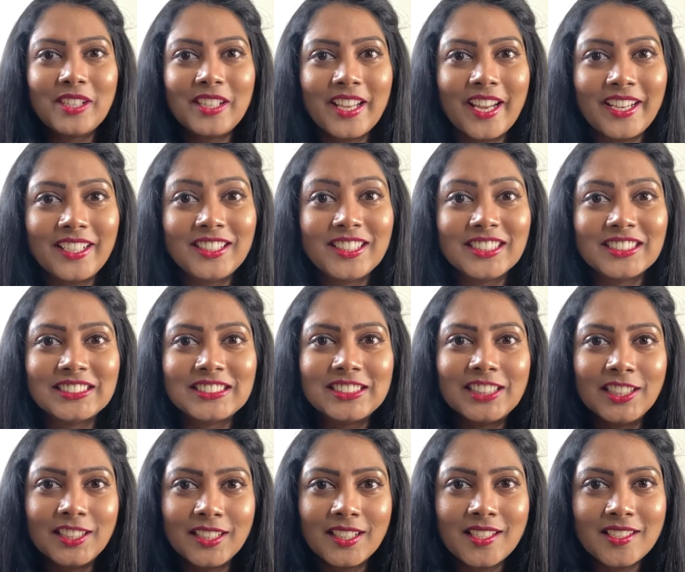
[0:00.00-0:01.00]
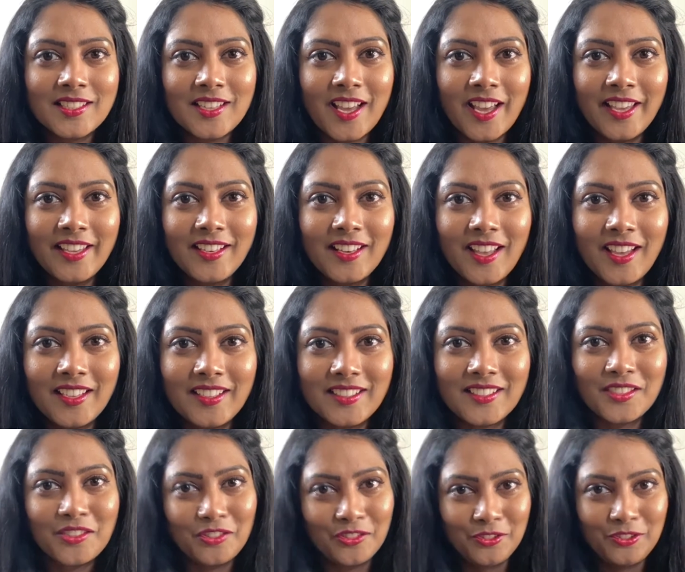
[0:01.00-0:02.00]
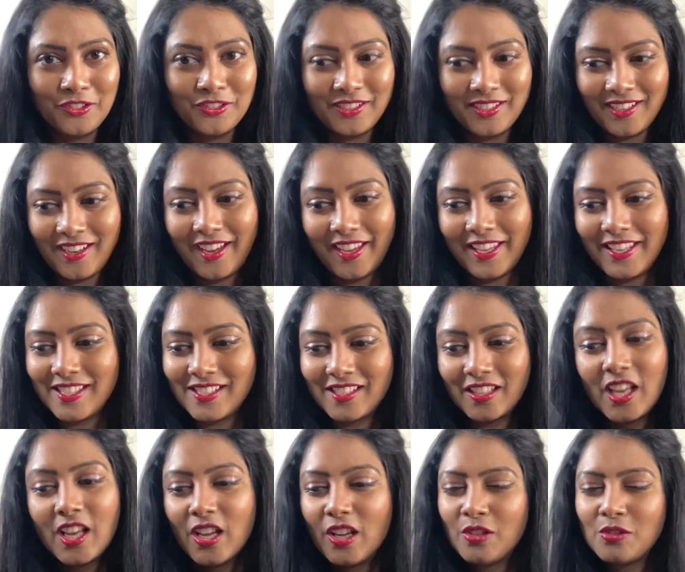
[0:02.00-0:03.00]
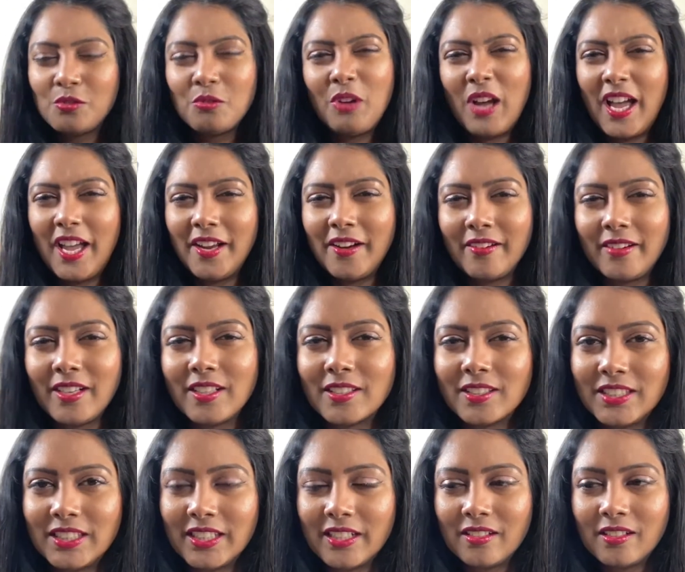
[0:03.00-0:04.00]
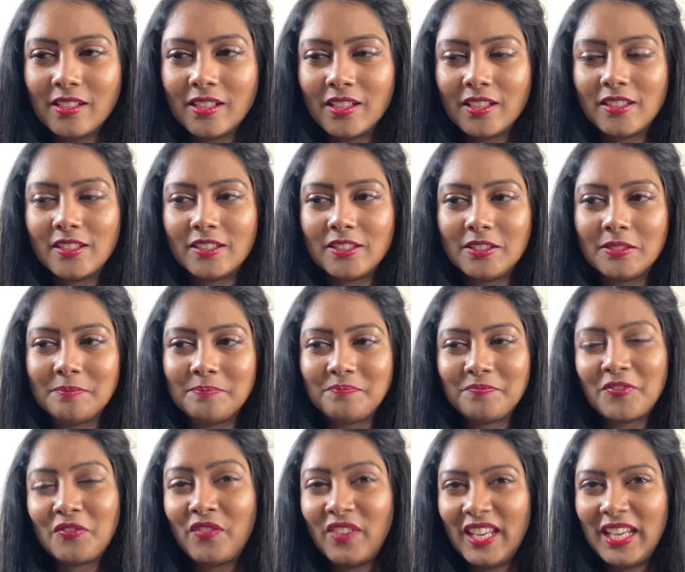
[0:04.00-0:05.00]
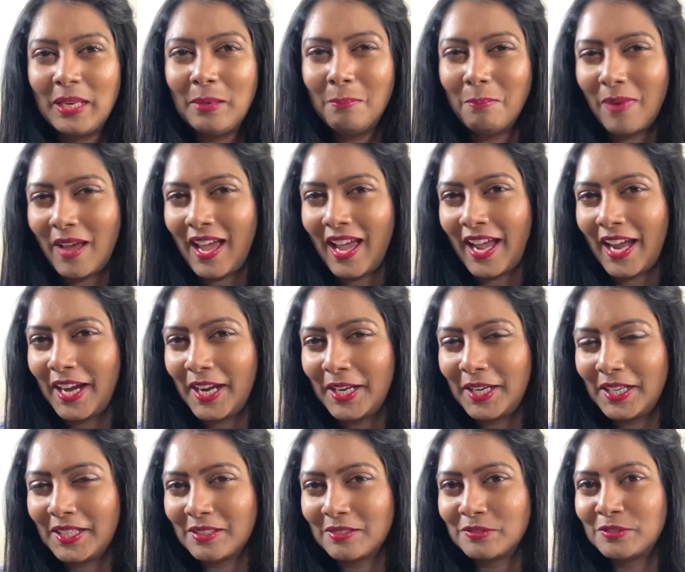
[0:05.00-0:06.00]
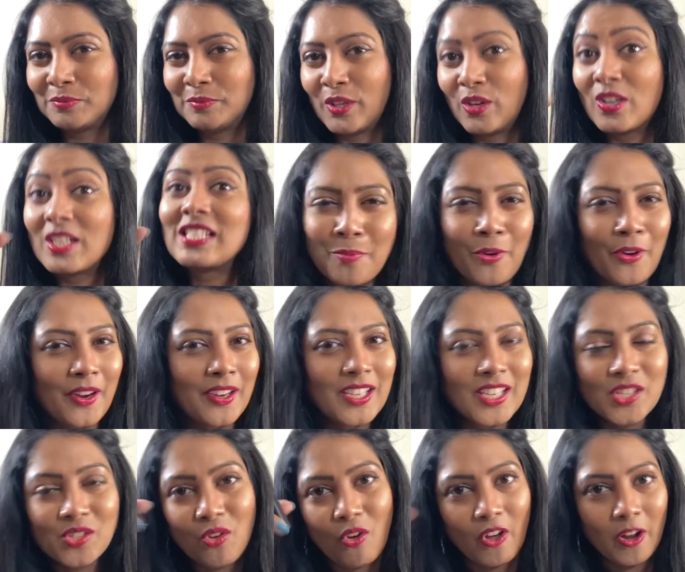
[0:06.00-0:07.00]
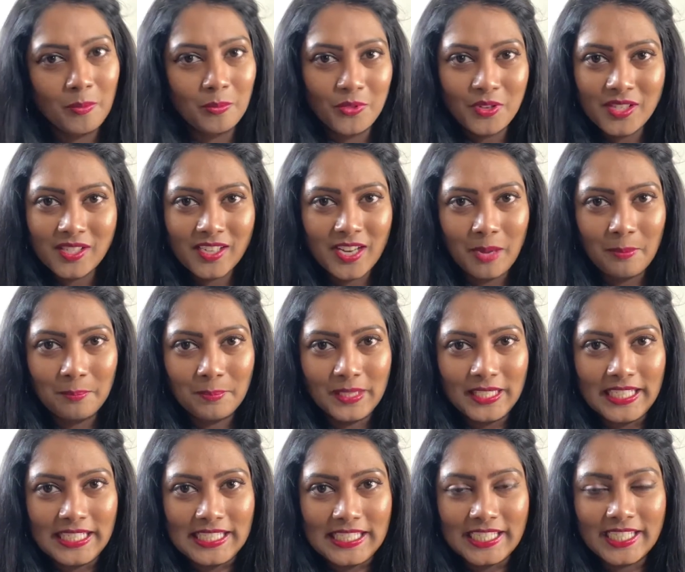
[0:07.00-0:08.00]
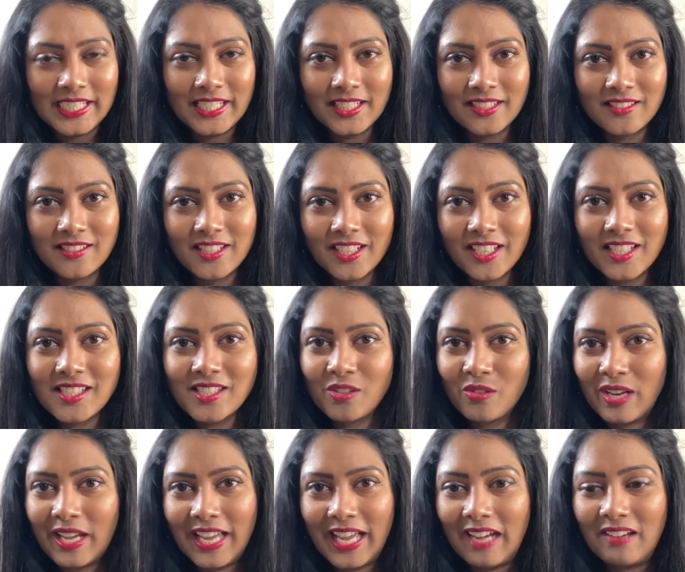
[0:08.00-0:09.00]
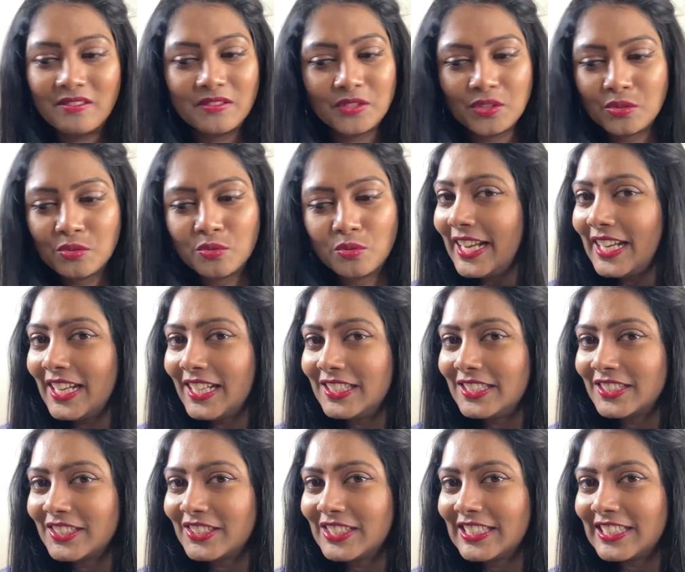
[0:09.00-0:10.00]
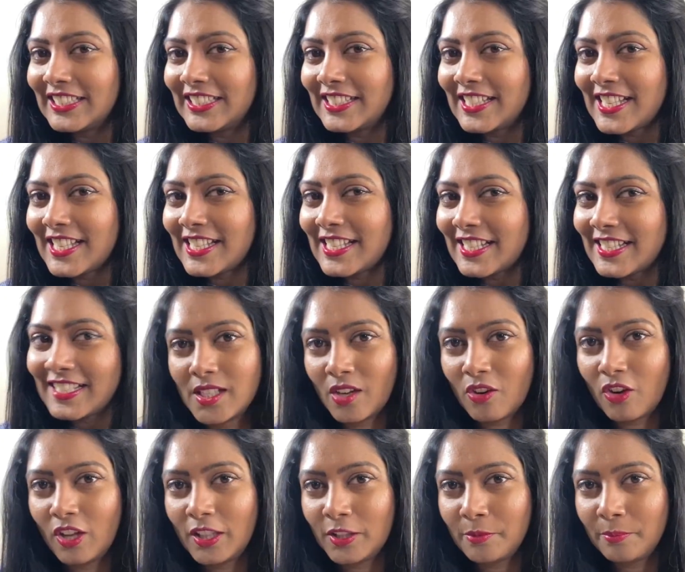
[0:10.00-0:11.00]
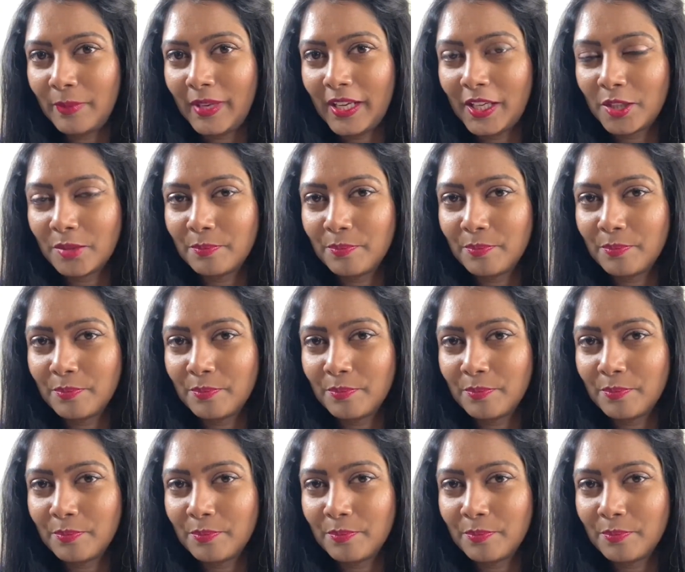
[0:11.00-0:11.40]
get the thinnest eyeliner on your eyes. So I really feel bad because product is almost completed in this, so I have to declutter this. These are all the makeup